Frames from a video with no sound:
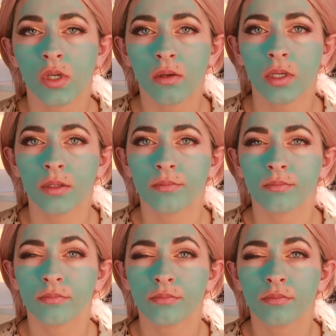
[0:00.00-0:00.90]
All right.
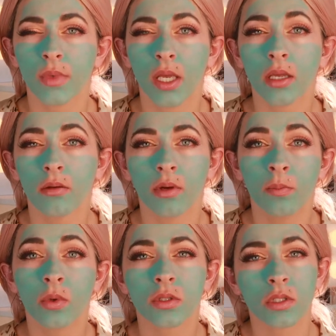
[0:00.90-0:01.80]
I could
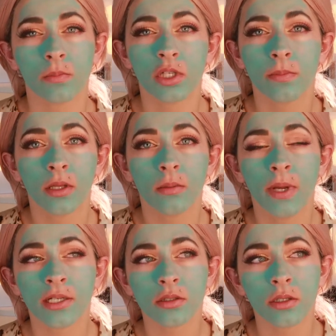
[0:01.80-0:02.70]
ramble so much about The
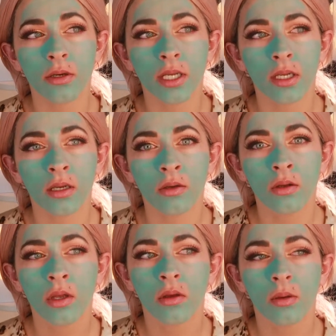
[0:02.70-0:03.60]
Bachelor right
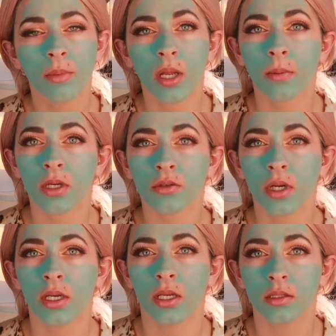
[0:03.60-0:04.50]
now, but I'm gonna
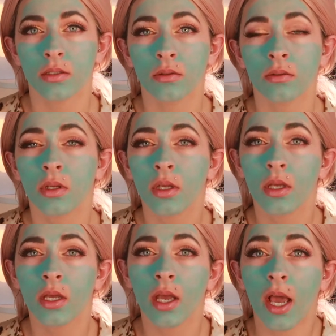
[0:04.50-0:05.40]
try not to.
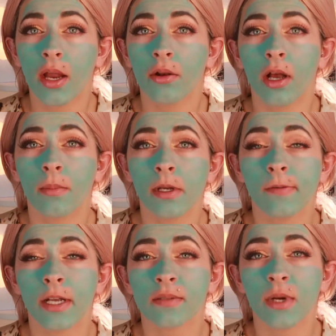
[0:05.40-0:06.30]
I don't know how many
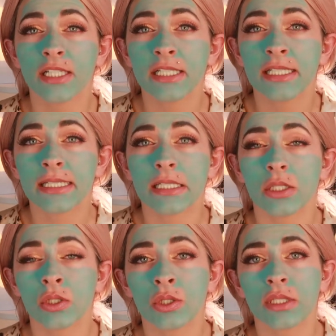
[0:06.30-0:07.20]
of you guys watch it,
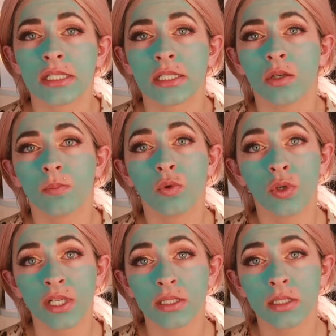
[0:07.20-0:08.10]
so there's no
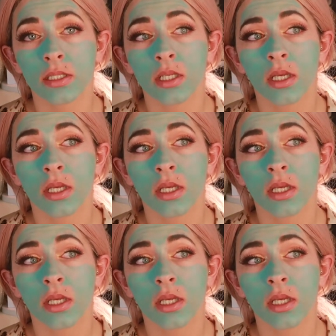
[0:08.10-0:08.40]
point.